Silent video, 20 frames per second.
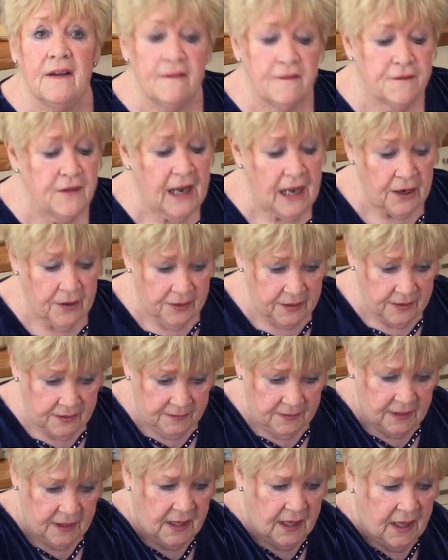flour,
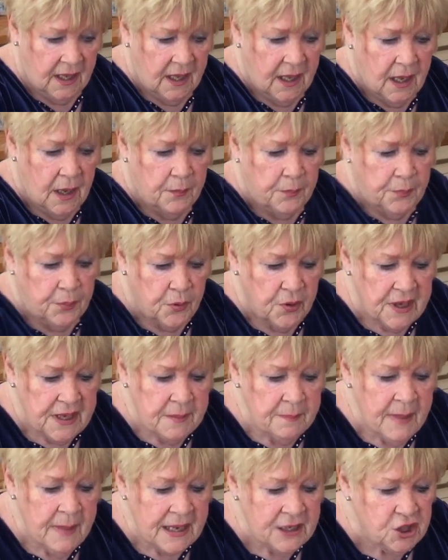
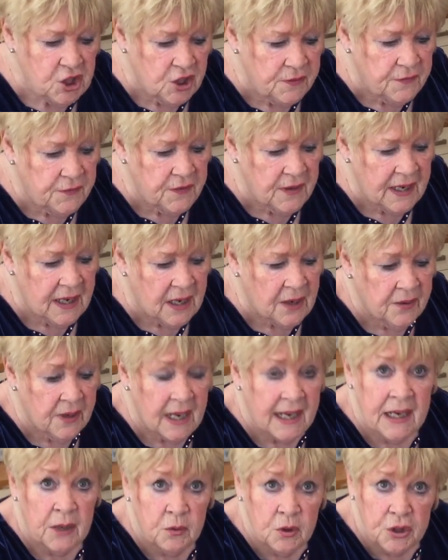pre-measured flour,
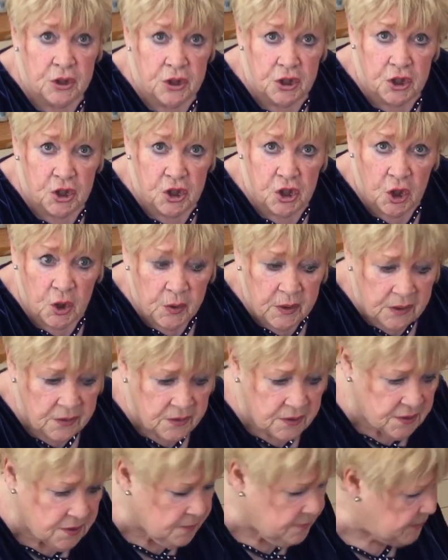and I want to show you
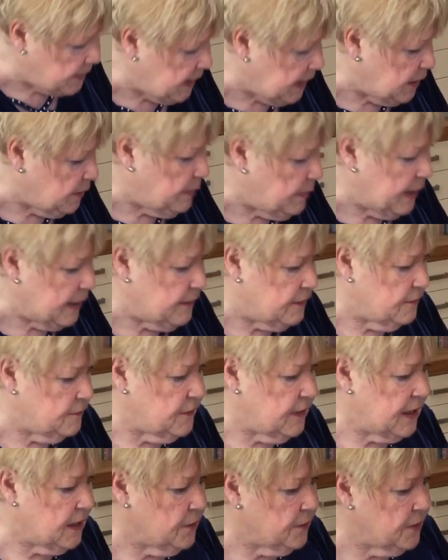something about the
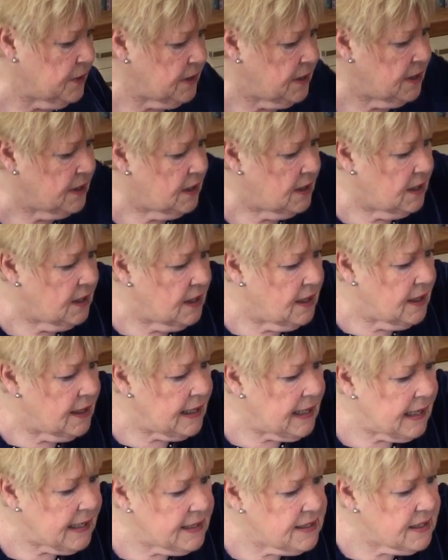flour.
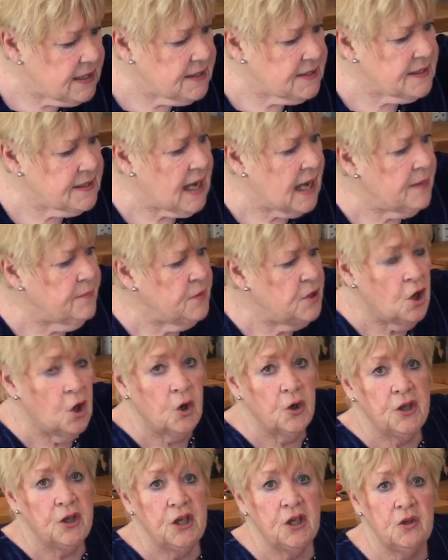Ladies, I'm
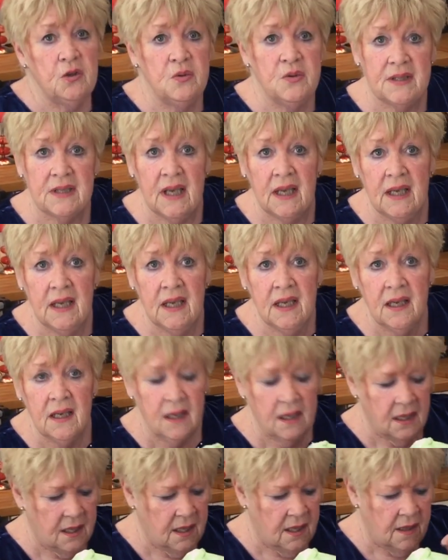not using
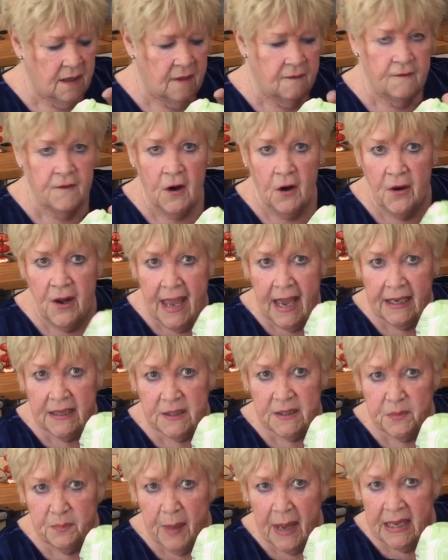very
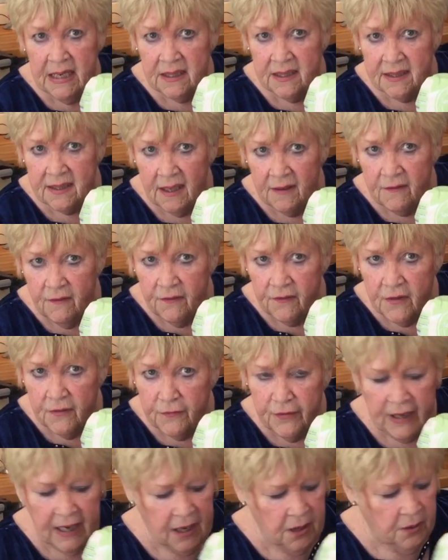expensive
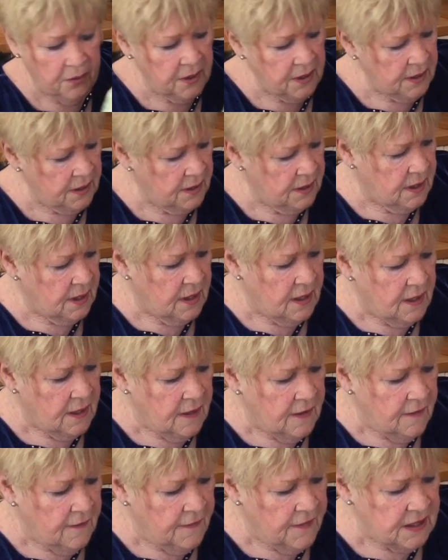flour.
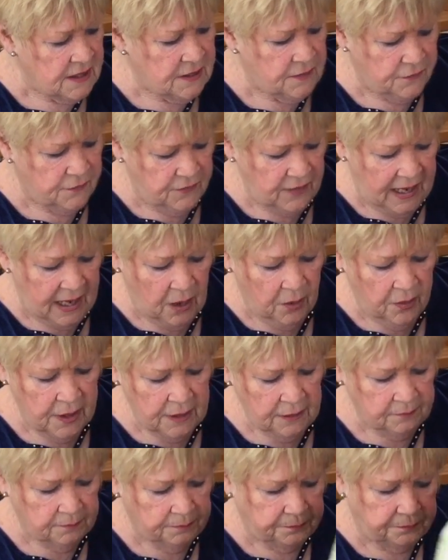This flour,